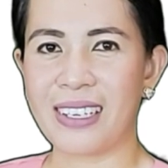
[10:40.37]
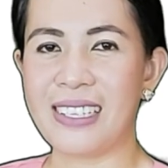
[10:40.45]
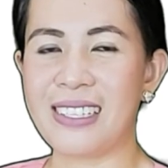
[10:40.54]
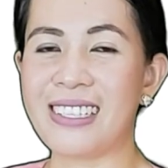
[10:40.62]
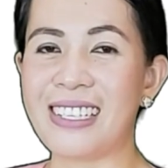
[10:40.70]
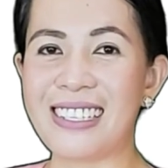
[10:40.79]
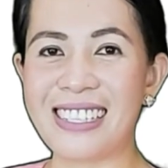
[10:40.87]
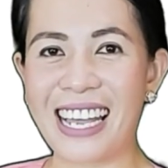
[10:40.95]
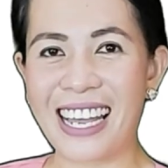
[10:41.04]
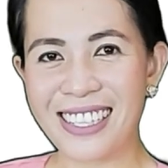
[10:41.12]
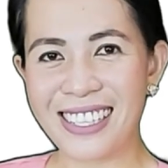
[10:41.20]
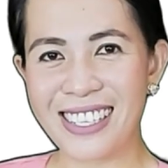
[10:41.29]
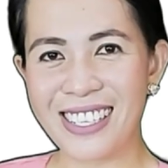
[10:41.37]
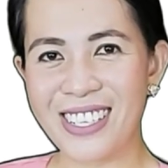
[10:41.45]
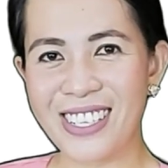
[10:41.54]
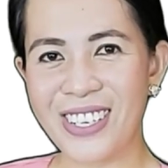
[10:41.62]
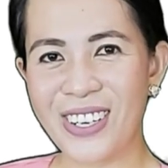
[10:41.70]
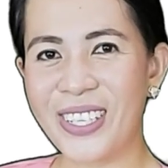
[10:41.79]
Is it a set
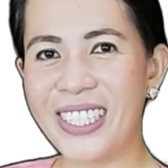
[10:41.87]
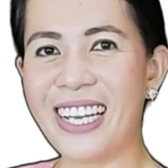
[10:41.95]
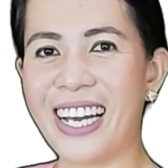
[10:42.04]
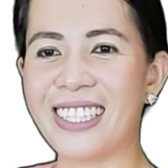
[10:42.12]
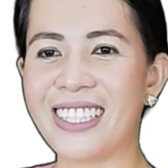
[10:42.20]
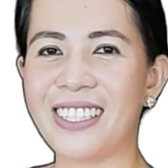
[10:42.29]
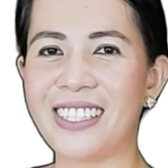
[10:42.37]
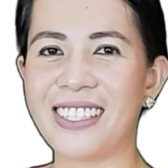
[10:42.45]
or not?